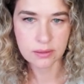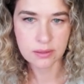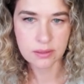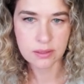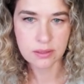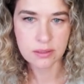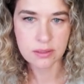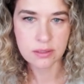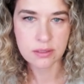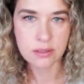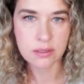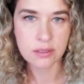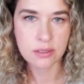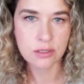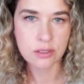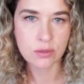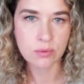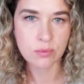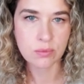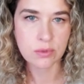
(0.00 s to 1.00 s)
This is a
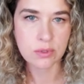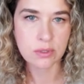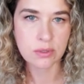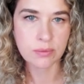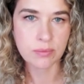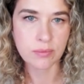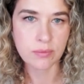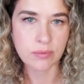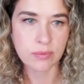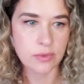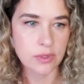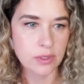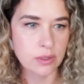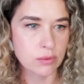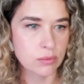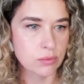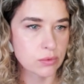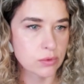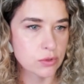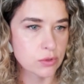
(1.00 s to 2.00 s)
nice one.
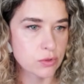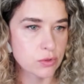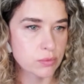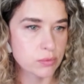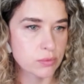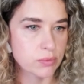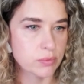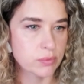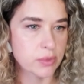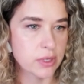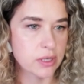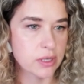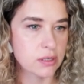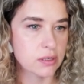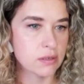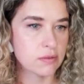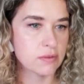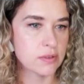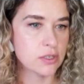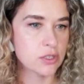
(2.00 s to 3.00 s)
I want to
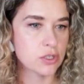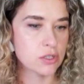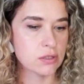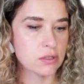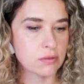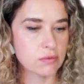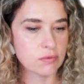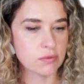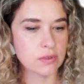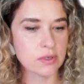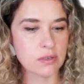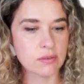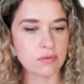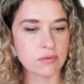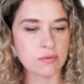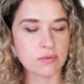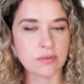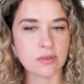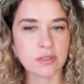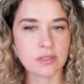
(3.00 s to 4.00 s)
make elevation
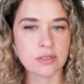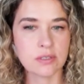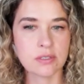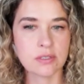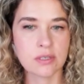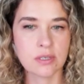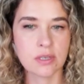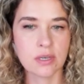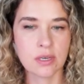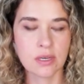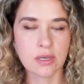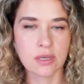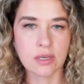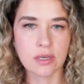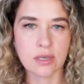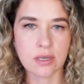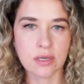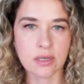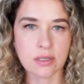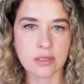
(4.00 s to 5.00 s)
5 feet
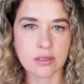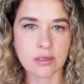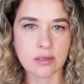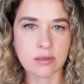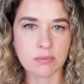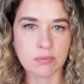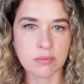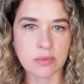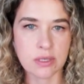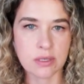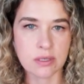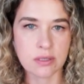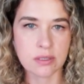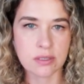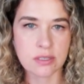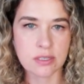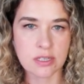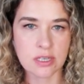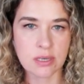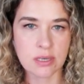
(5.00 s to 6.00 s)
and to
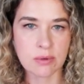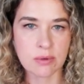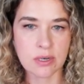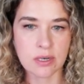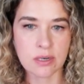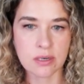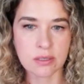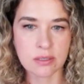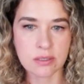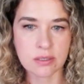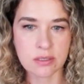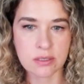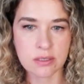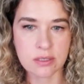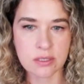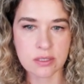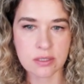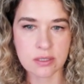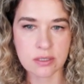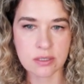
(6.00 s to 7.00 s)
make the same color
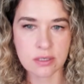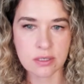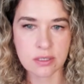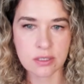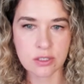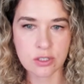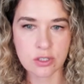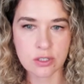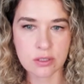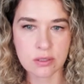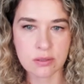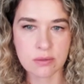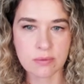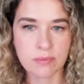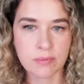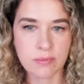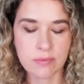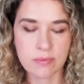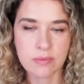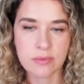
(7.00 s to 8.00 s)
as the
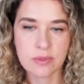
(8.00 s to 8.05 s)
kitchen.